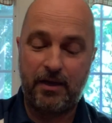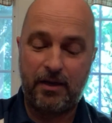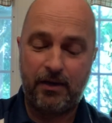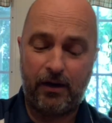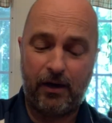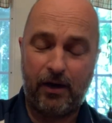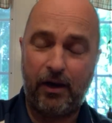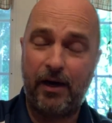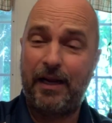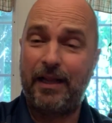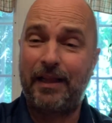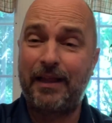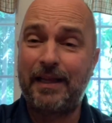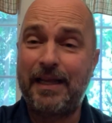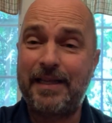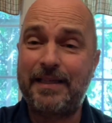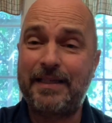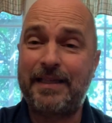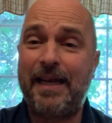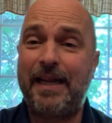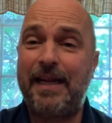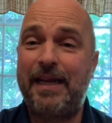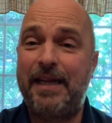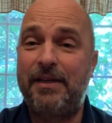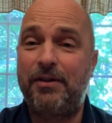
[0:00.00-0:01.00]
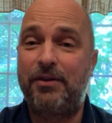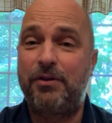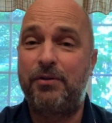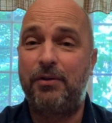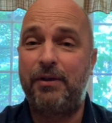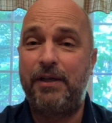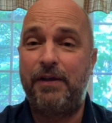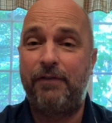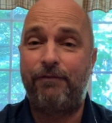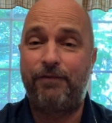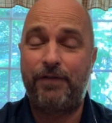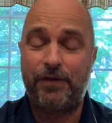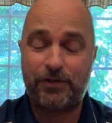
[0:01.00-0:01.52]
All right, let's get into the
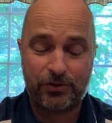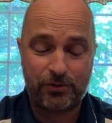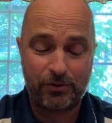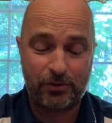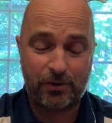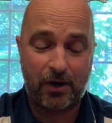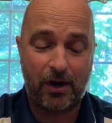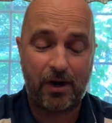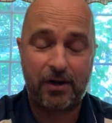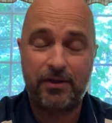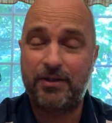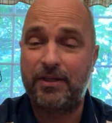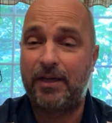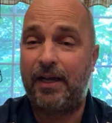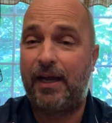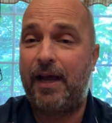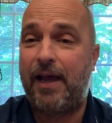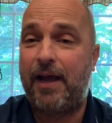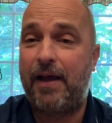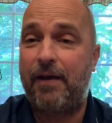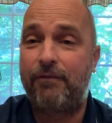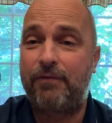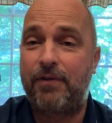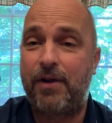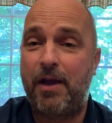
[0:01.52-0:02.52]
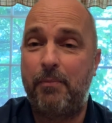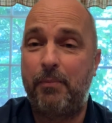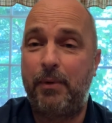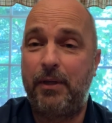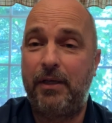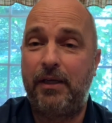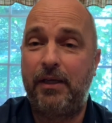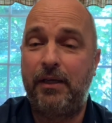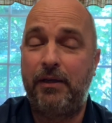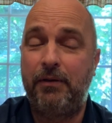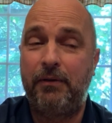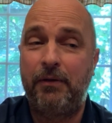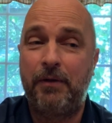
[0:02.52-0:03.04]
official cards that I have coming
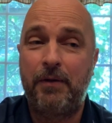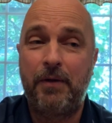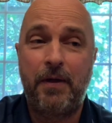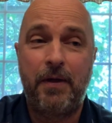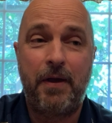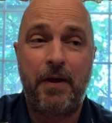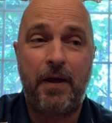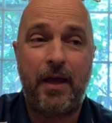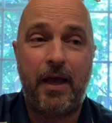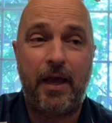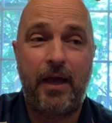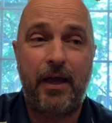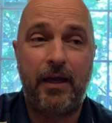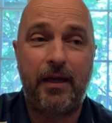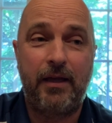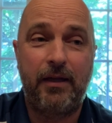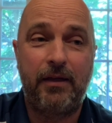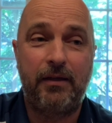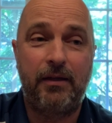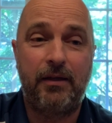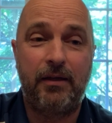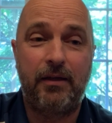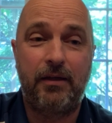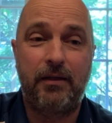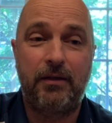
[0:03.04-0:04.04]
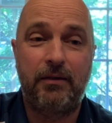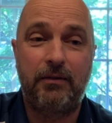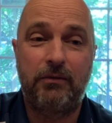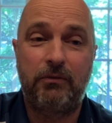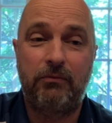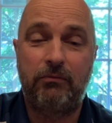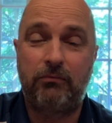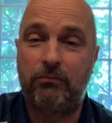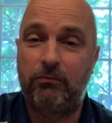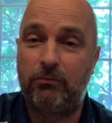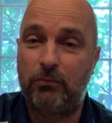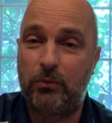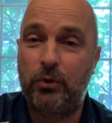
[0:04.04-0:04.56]
in and uh,
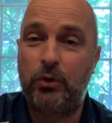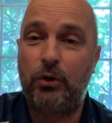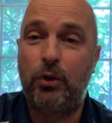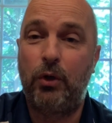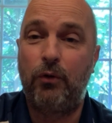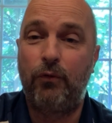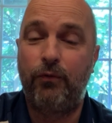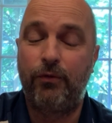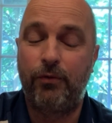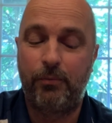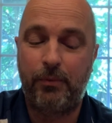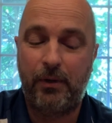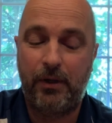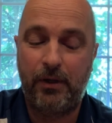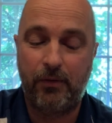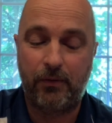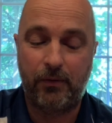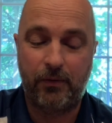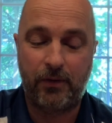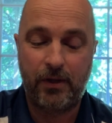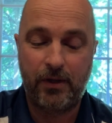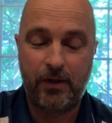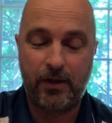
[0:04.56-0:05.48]
we'll go from there.